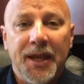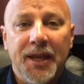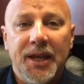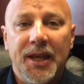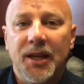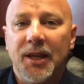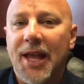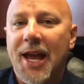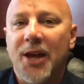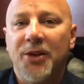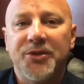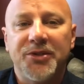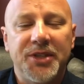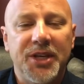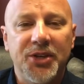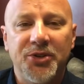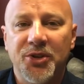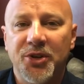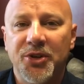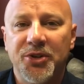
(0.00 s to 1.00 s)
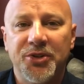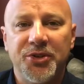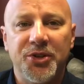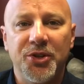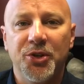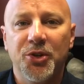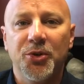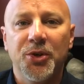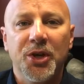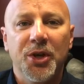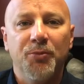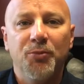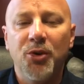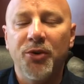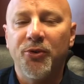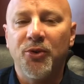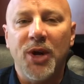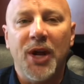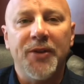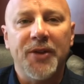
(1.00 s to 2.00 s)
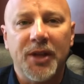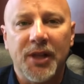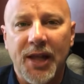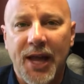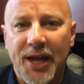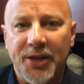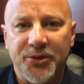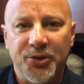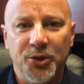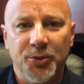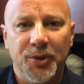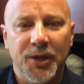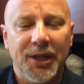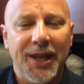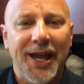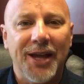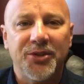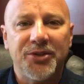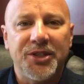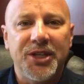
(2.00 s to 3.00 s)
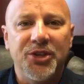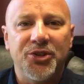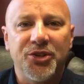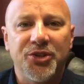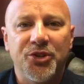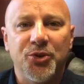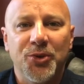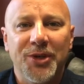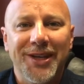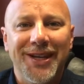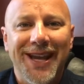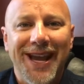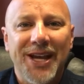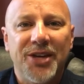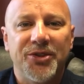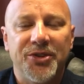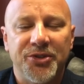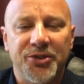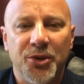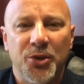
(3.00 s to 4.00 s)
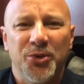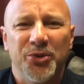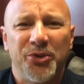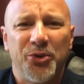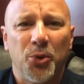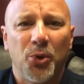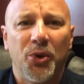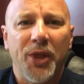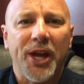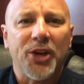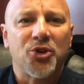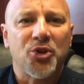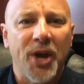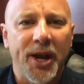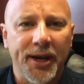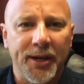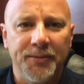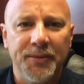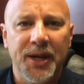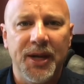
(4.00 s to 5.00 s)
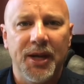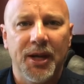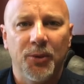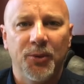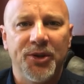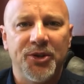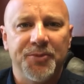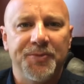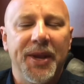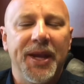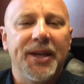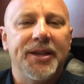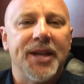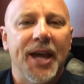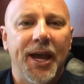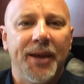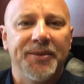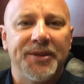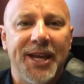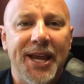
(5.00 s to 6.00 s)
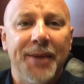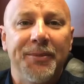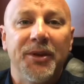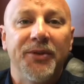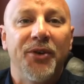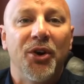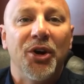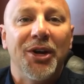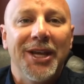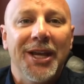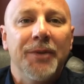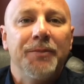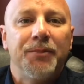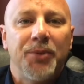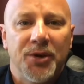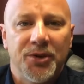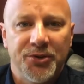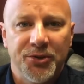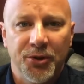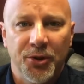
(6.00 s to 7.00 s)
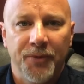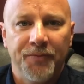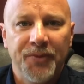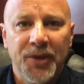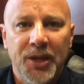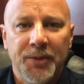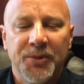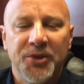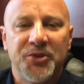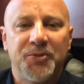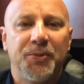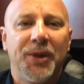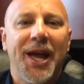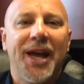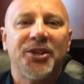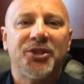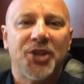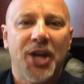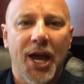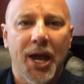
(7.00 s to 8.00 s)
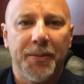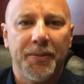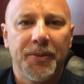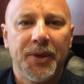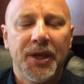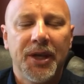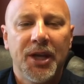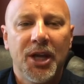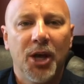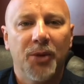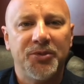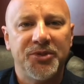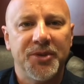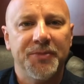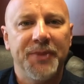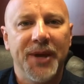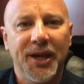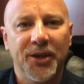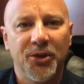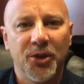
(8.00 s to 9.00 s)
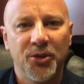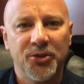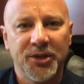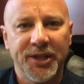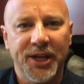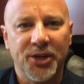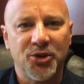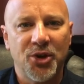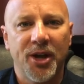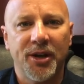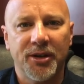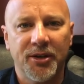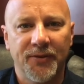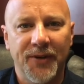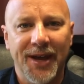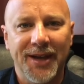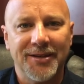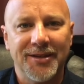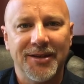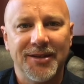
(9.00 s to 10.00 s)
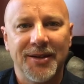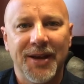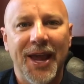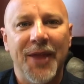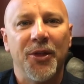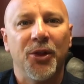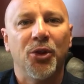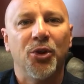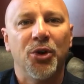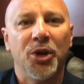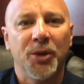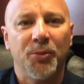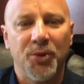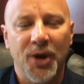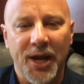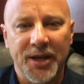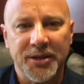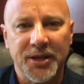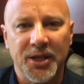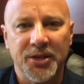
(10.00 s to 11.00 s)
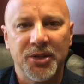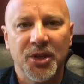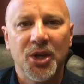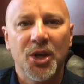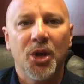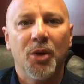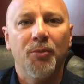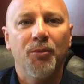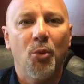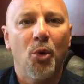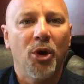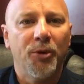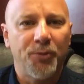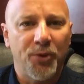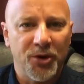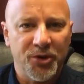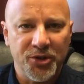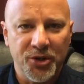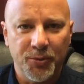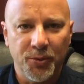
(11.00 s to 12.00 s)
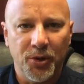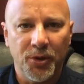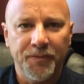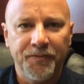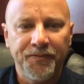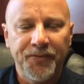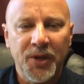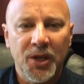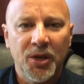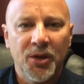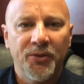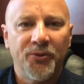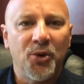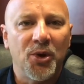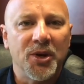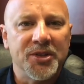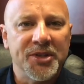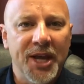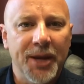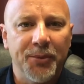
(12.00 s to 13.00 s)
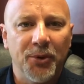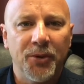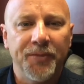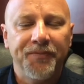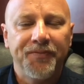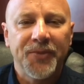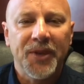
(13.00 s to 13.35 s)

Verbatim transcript: It allows teachers to move around the classroom. It allows teachers to engage the students through electronic media, which many times can be very impersonal. But Splashtop helps to make those electronic devices and the learning process more personable. For example,